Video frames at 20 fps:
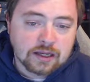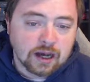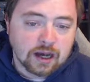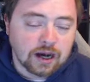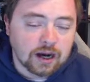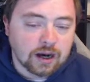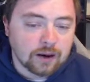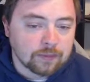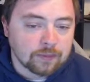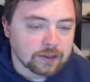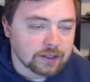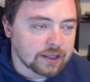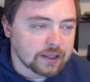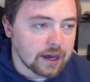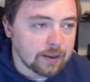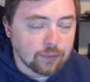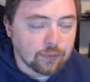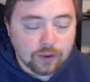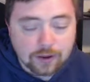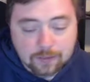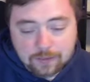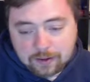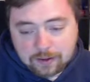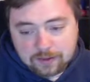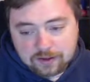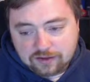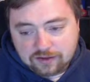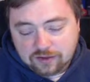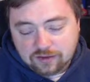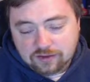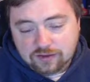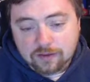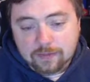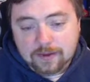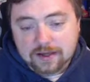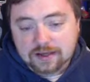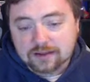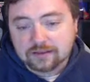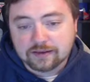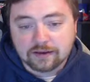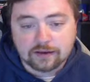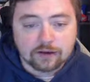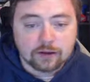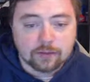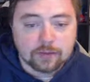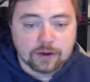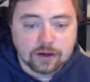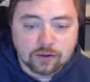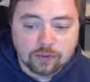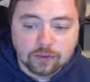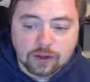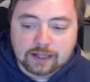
But at that point, maybe it's just going to make Azalea better.